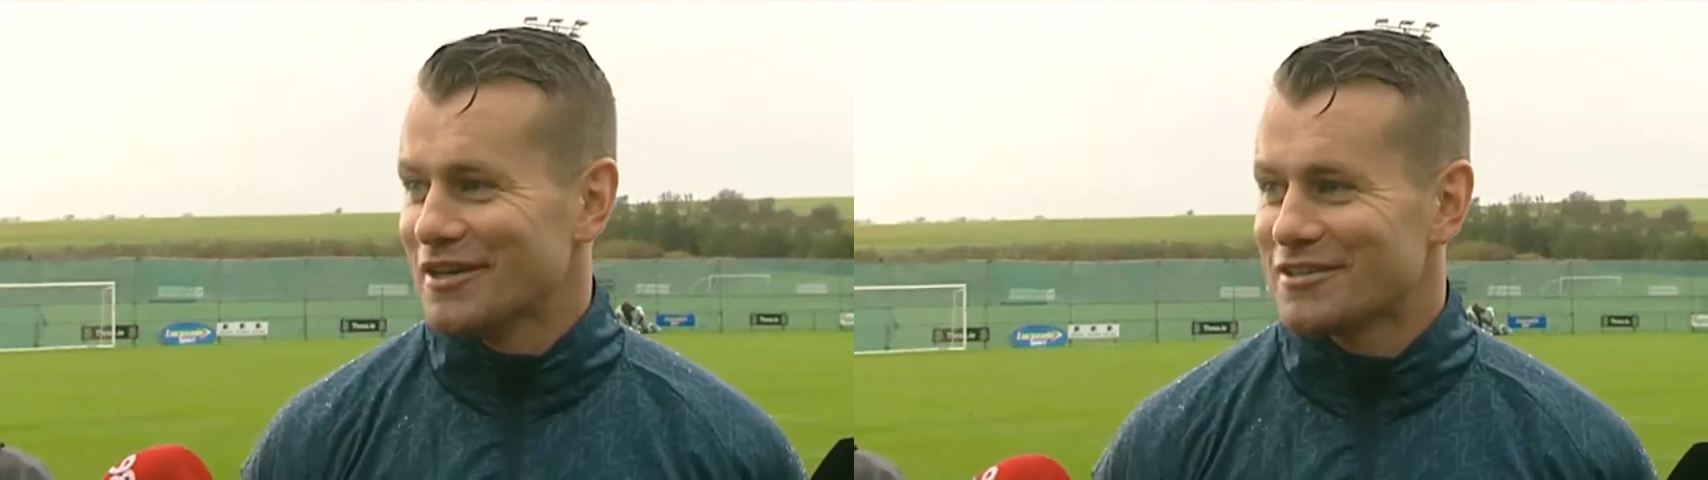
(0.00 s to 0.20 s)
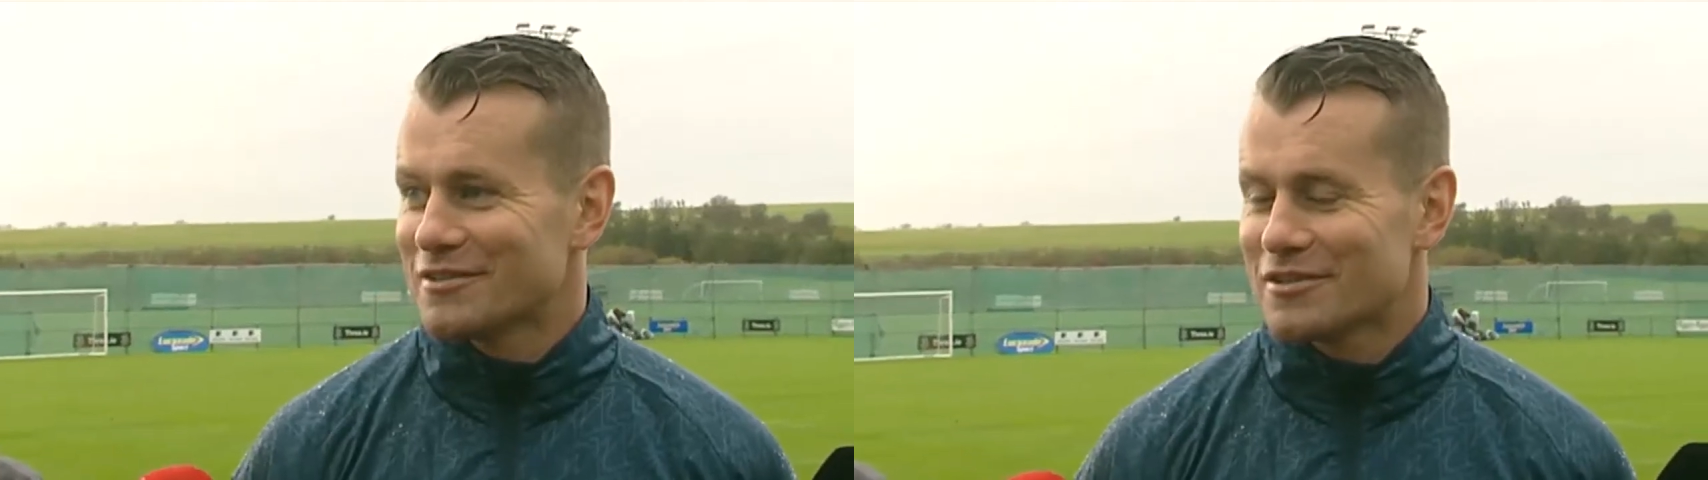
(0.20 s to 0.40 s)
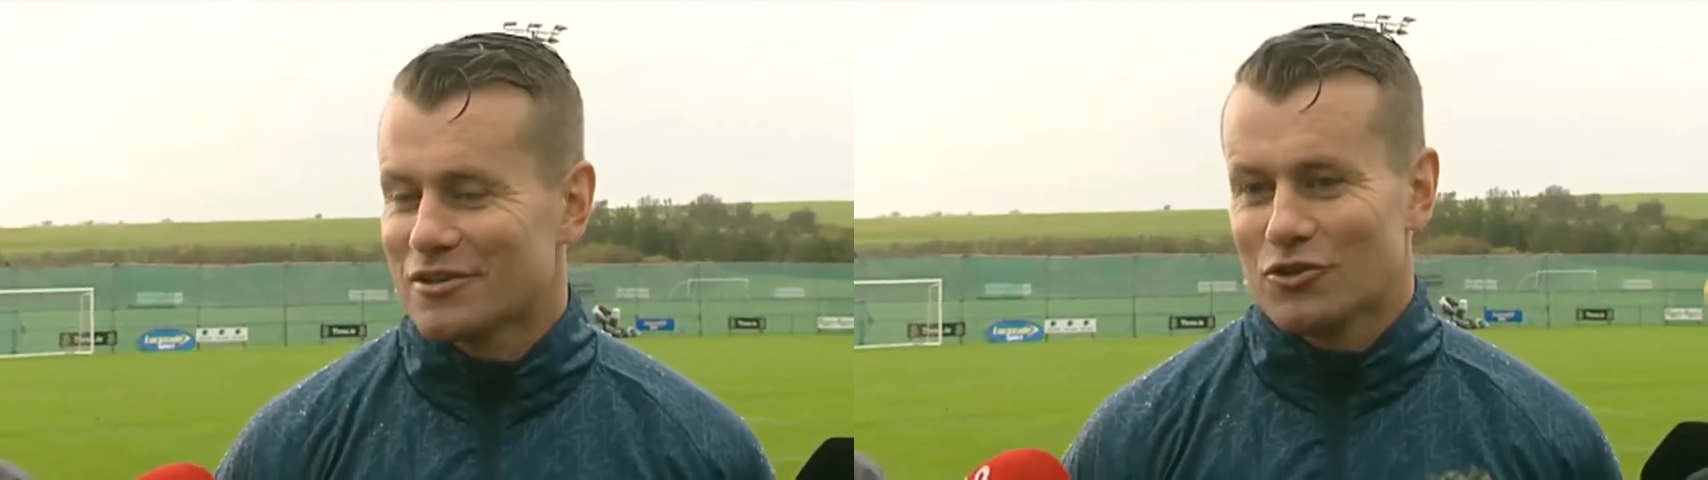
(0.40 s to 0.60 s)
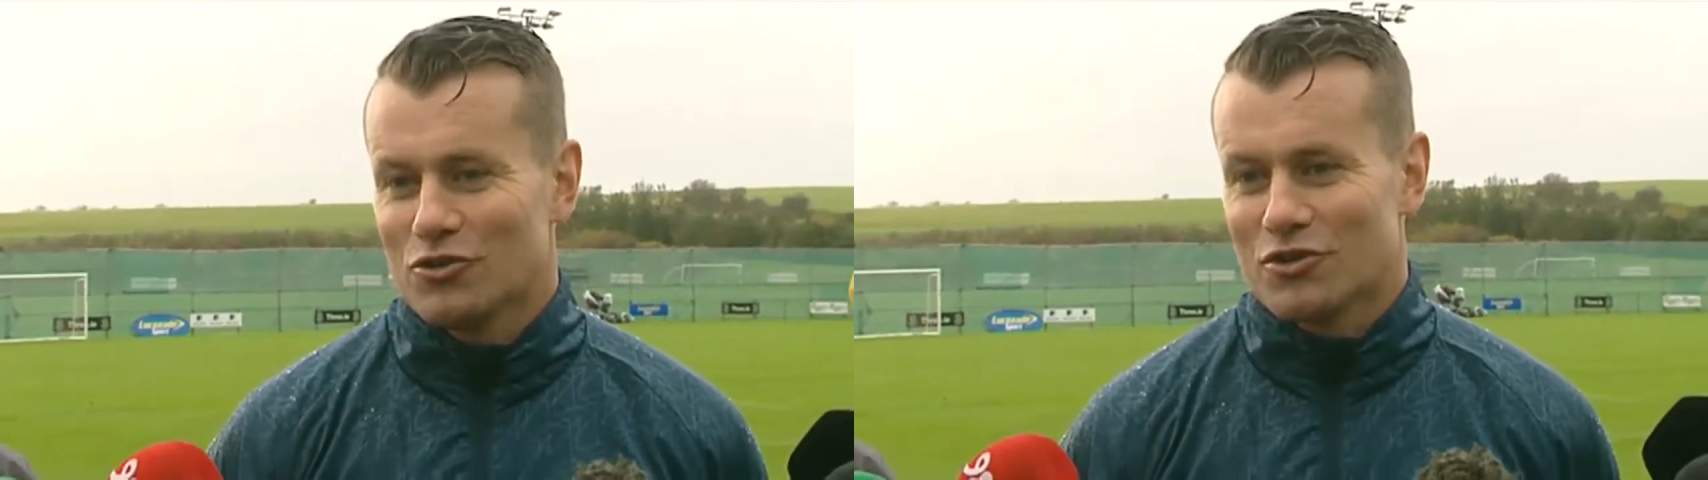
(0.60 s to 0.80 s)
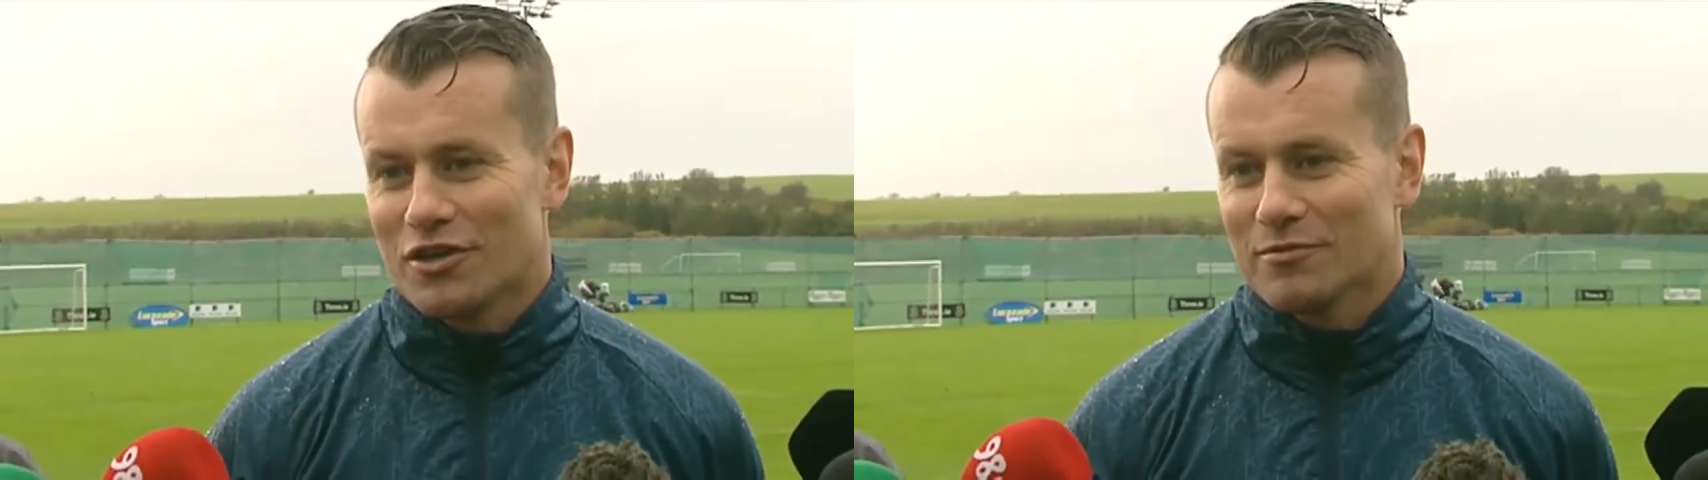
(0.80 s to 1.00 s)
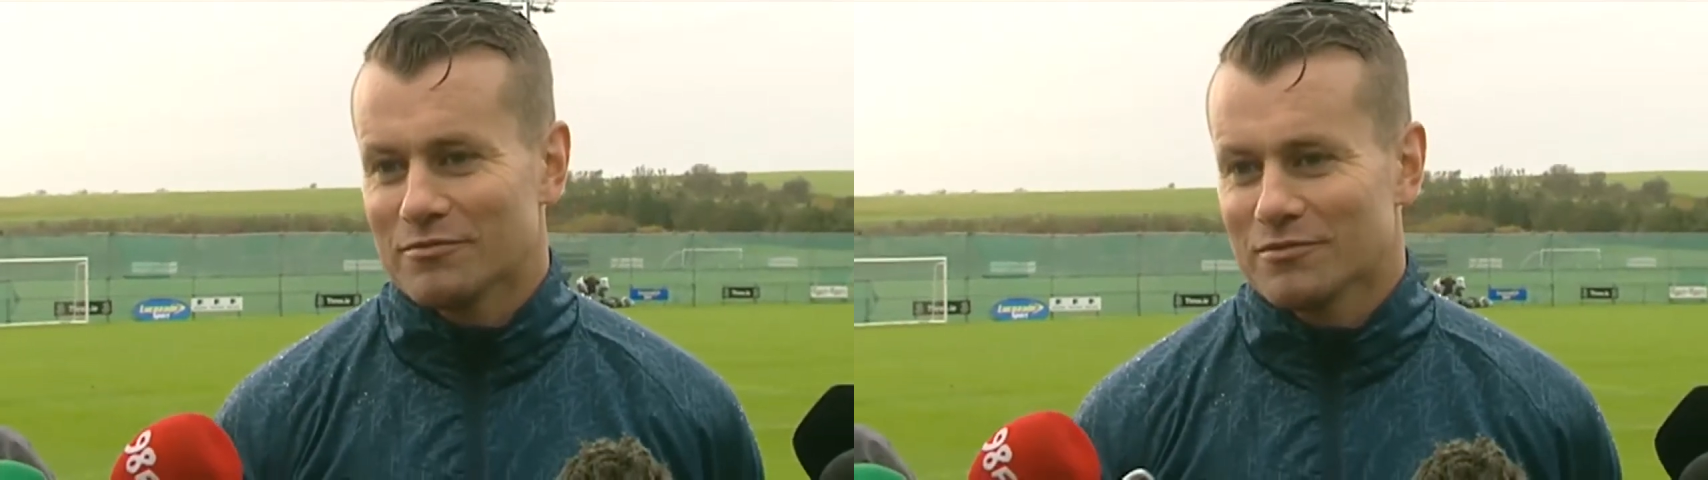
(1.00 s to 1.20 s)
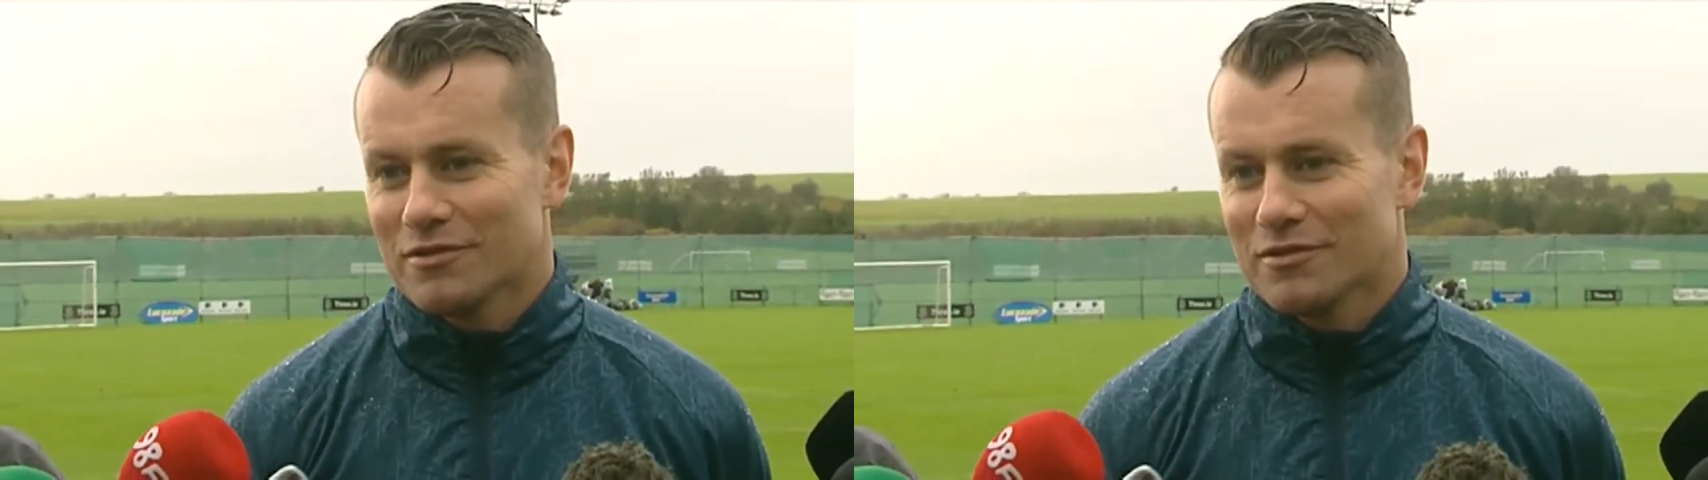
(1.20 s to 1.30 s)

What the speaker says: It's a huge game,